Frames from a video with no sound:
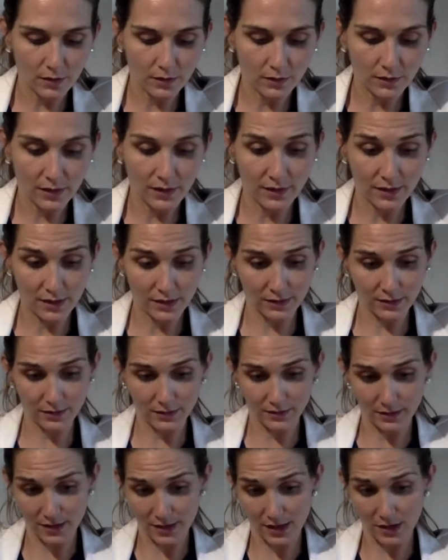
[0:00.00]
let this
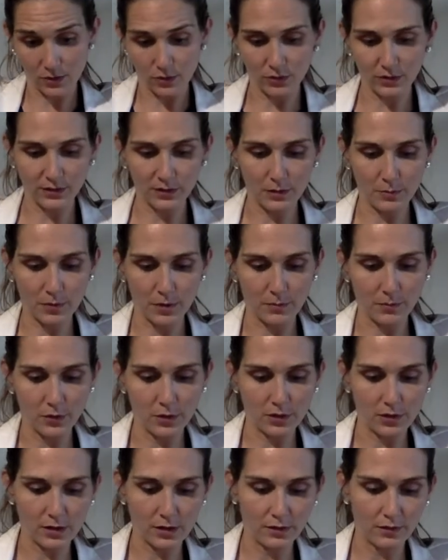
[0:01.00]
needle slip up
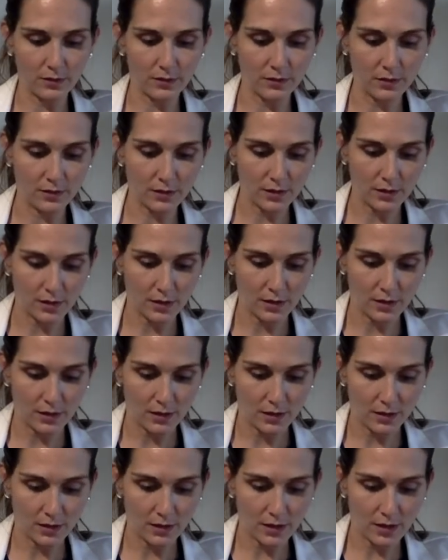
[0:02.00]
on you and
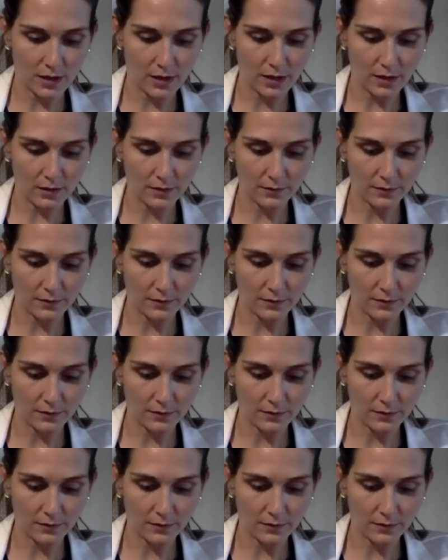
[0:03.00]
cut.